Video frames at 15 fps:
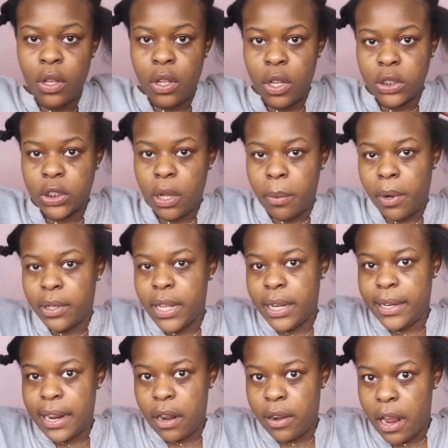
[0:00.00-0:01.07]
So I'm going to
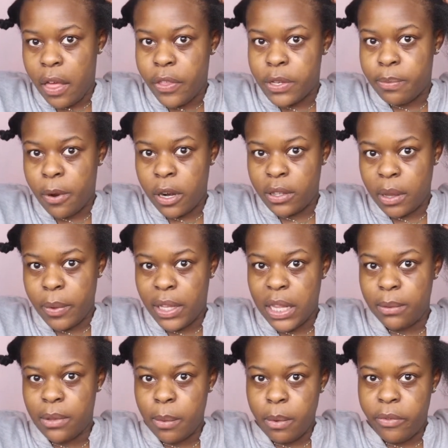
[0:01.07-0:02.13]
take down now this part that we
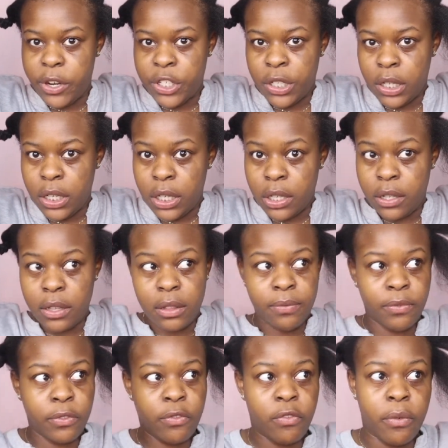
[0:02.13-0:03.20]
clipped up originally
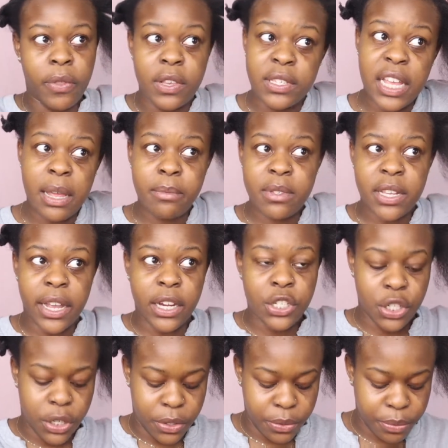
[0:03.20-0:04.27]
from the same
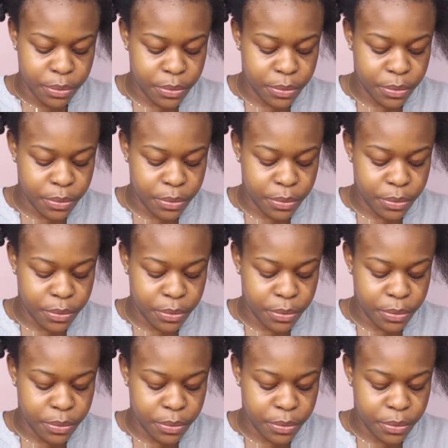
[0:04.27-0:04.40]
section.